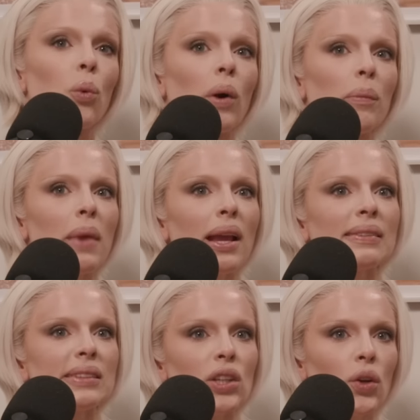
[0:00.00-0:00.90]
what
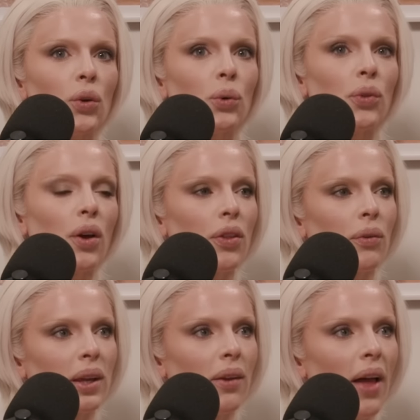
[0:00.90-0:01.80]
makes you the
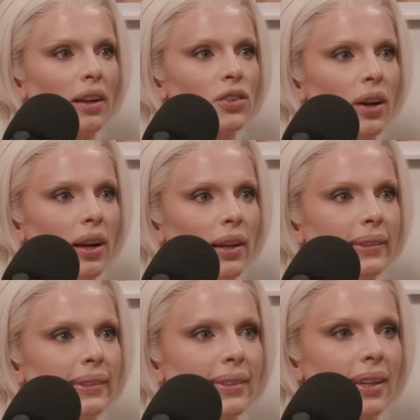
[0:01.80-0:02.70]
real mm-hmm.
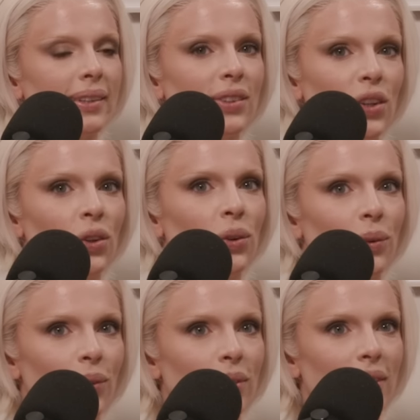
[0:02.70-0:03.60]
actress? Because mm-hmm.
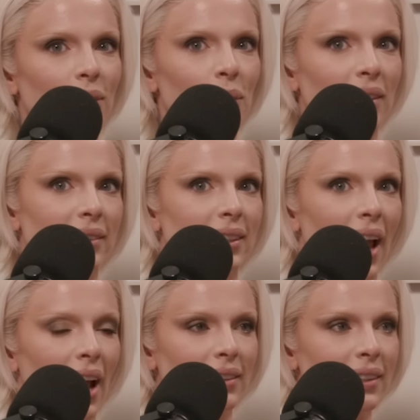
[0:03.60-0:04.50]
you went to
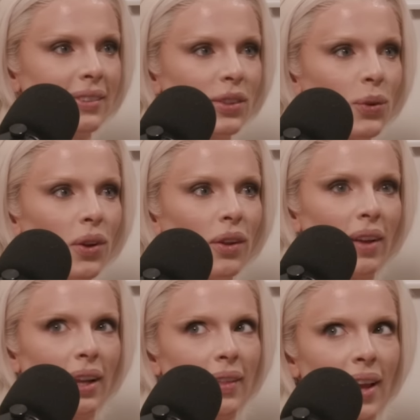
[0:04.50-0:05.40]
acting school. If
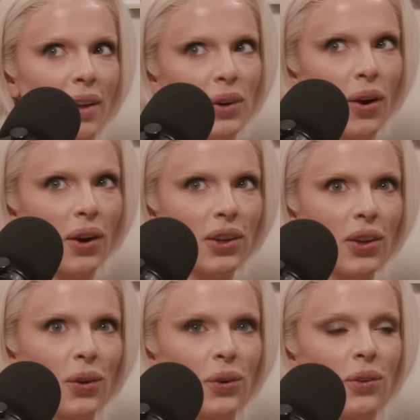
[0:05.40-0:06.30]
anything, I would
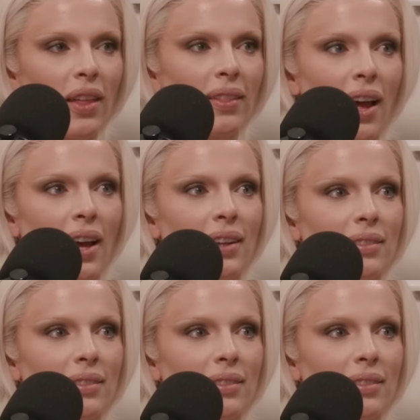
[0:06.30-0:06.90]
argue that that